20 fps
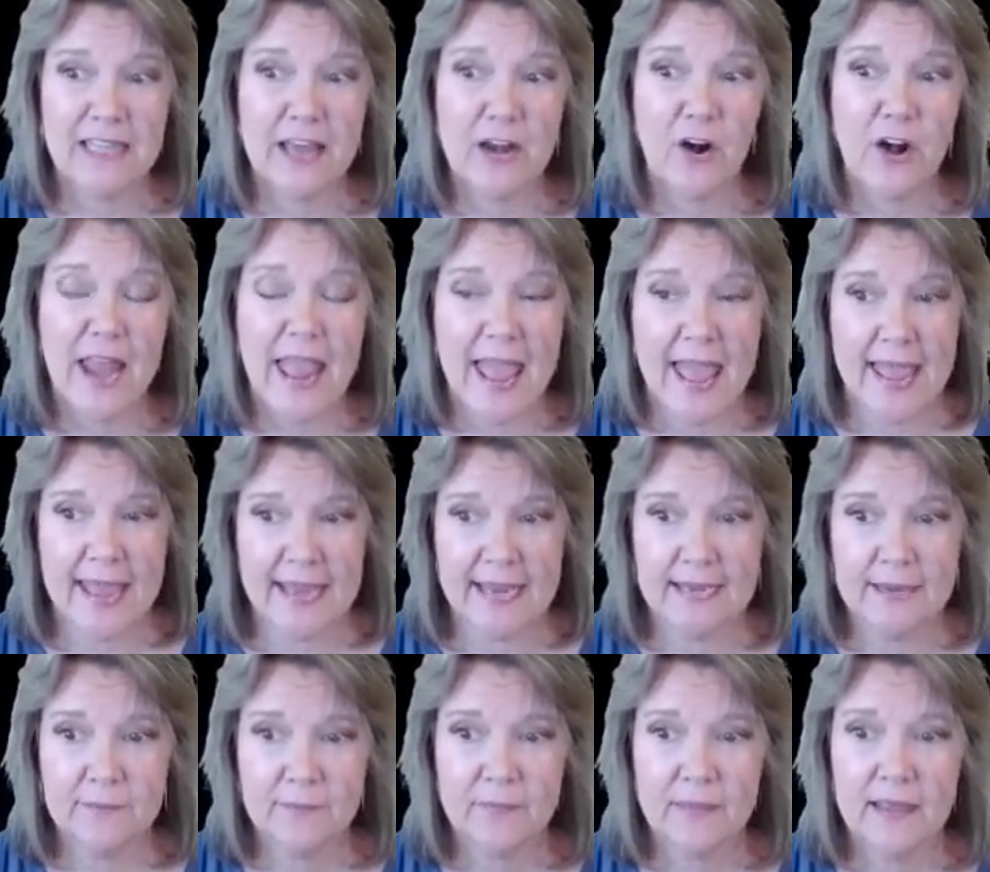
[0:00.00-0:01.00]
letter A,
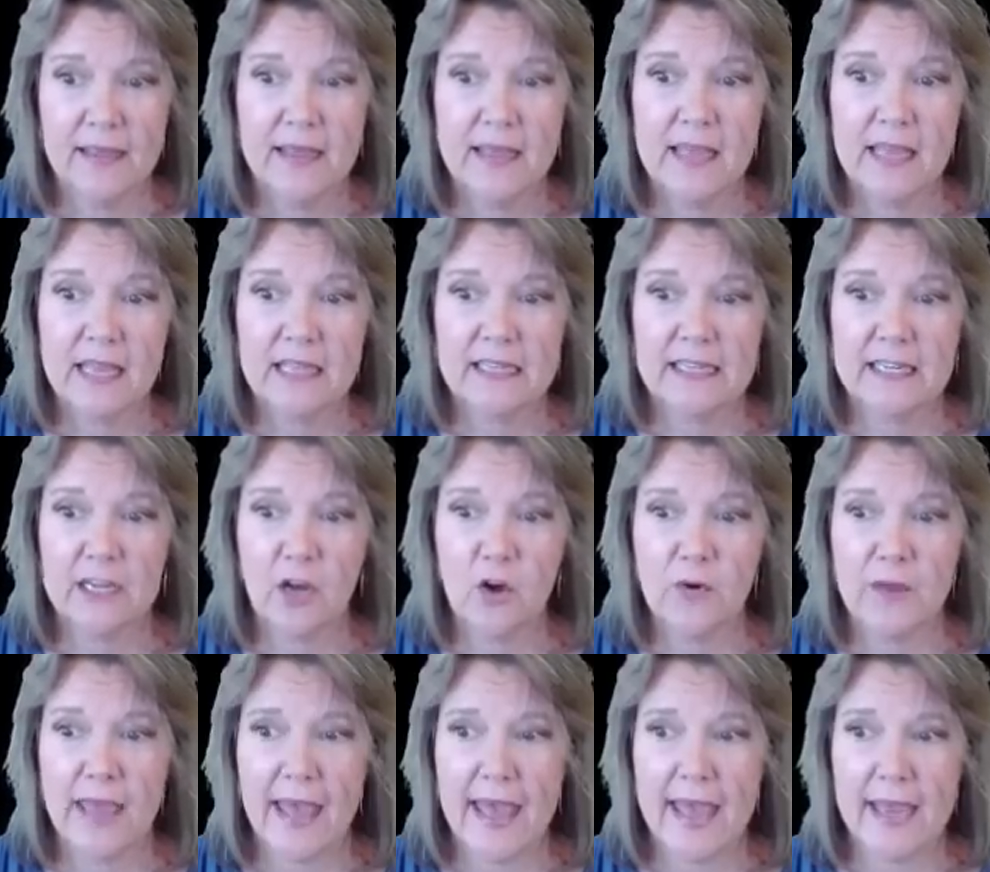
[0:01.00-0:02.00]
click
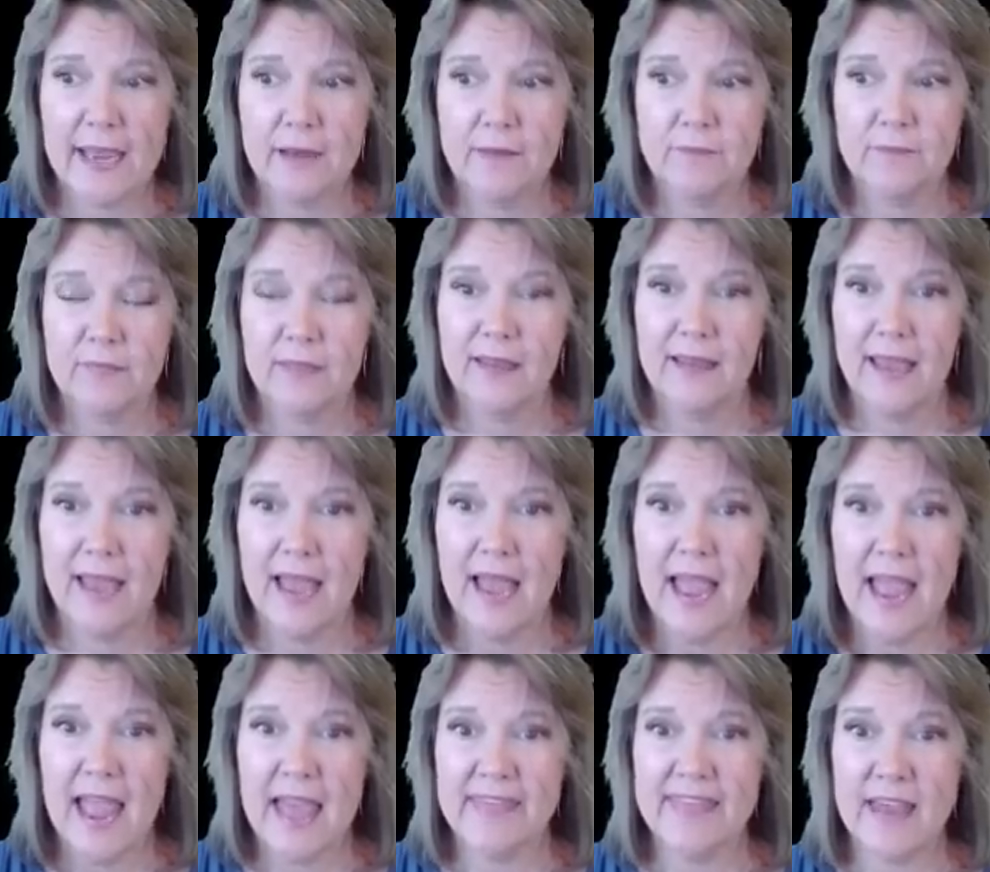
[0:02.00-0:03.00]
OK,
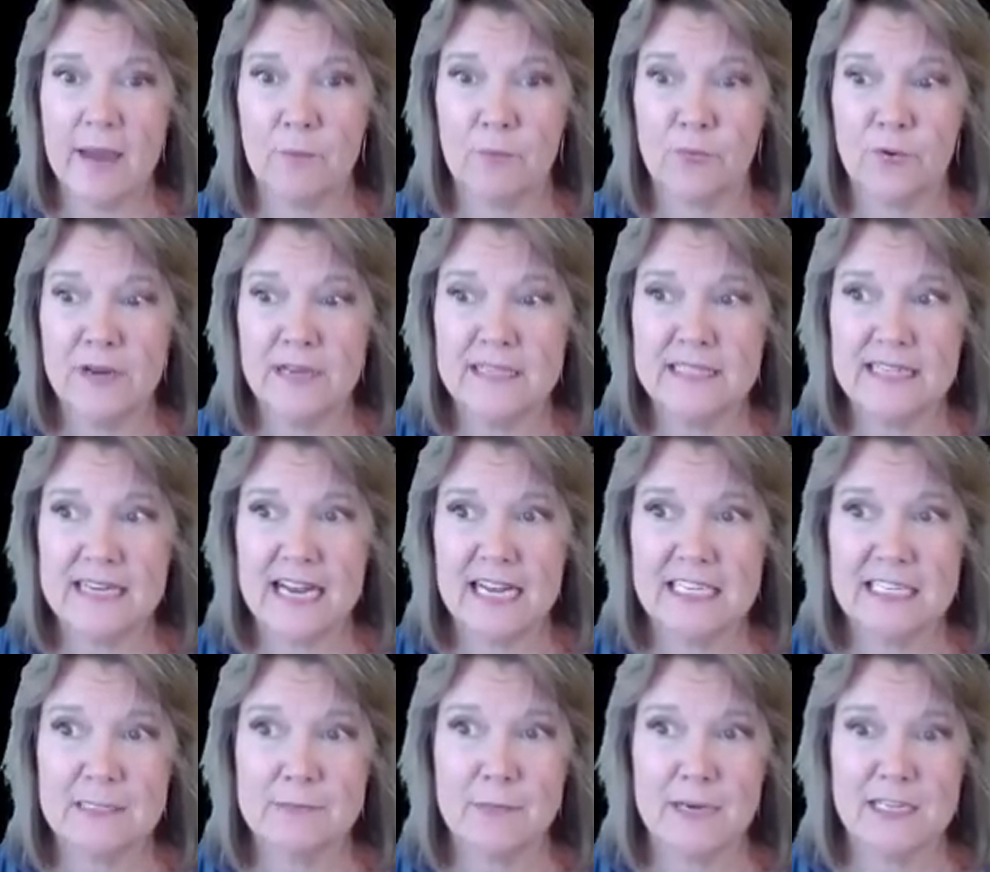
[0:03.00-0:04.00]
and that brings it
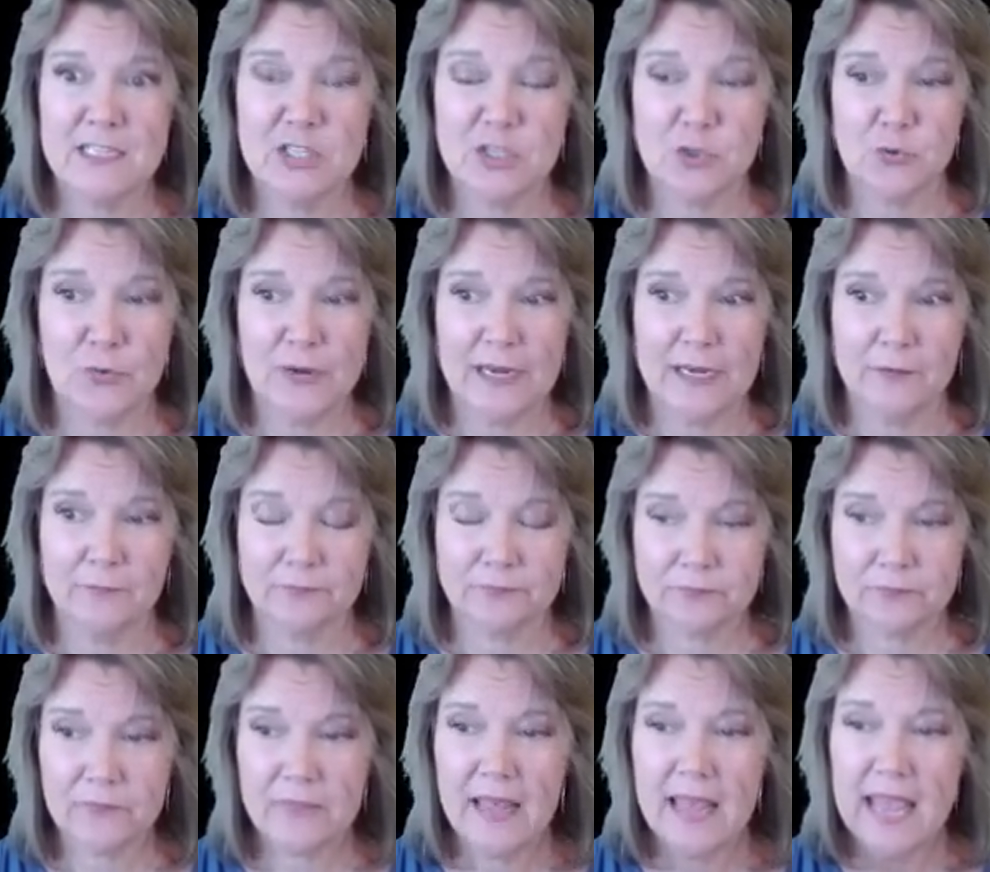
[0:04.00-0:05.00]
onto my screen.
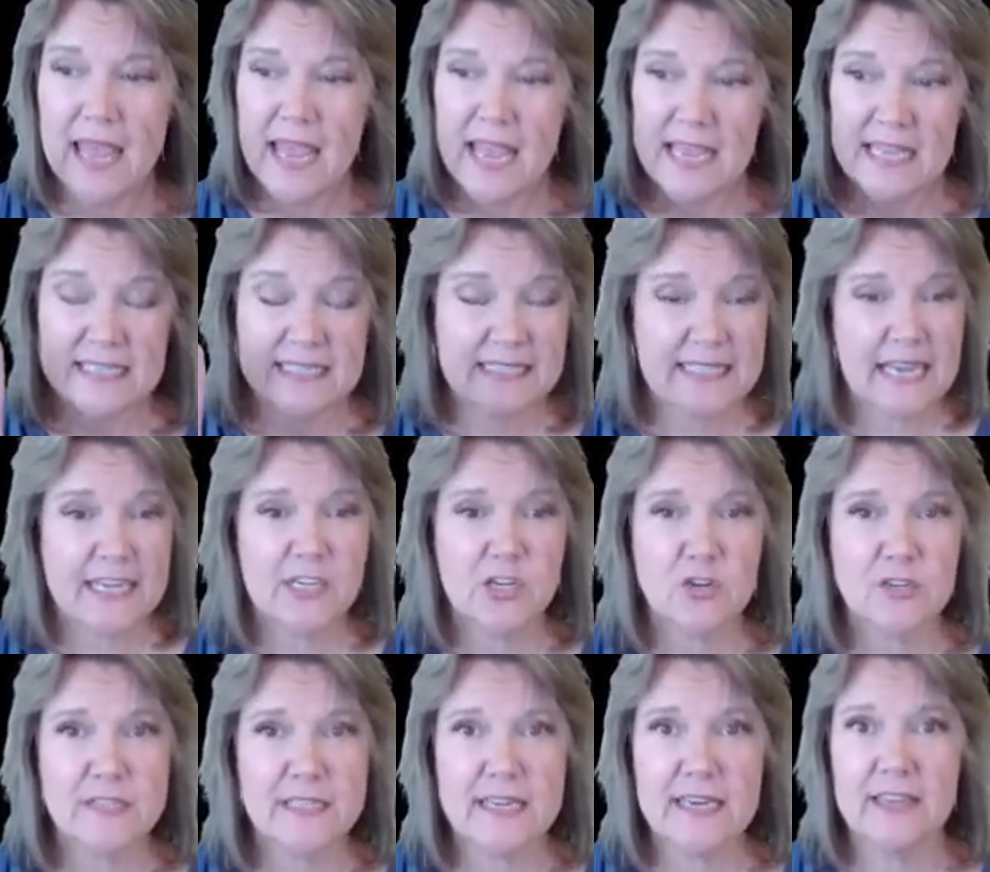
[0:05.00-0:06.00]
It
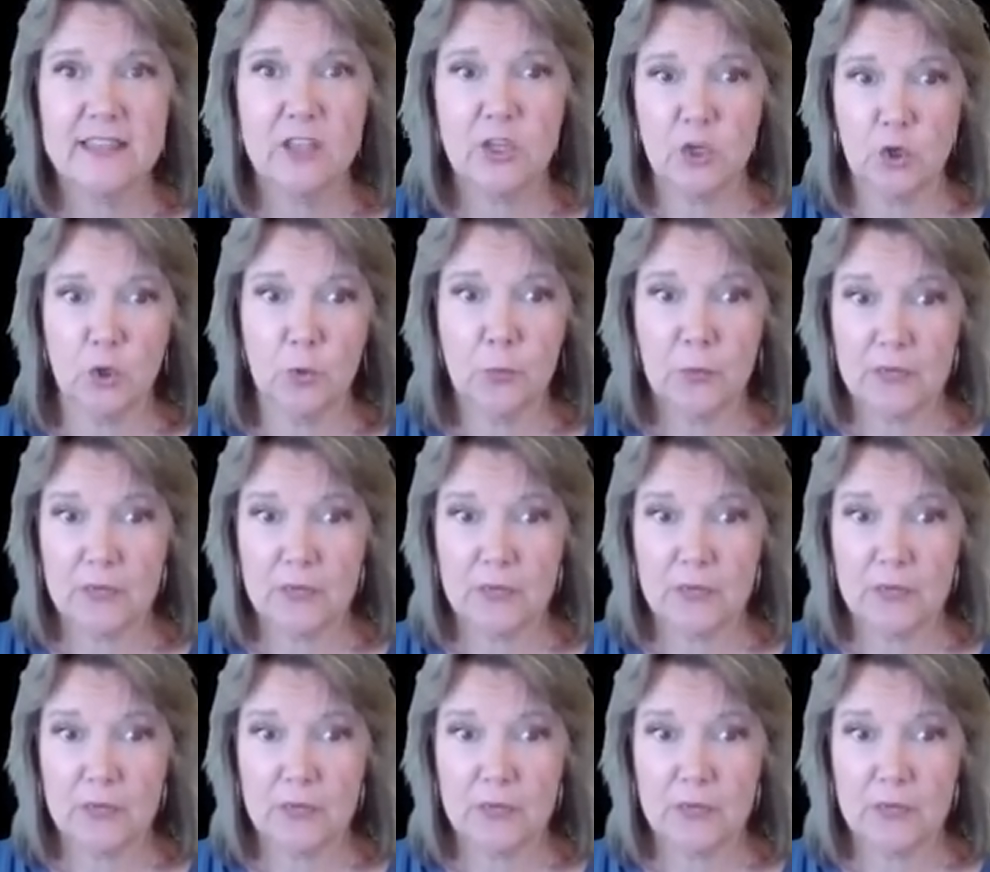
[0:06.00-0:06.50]
centers it in the hoop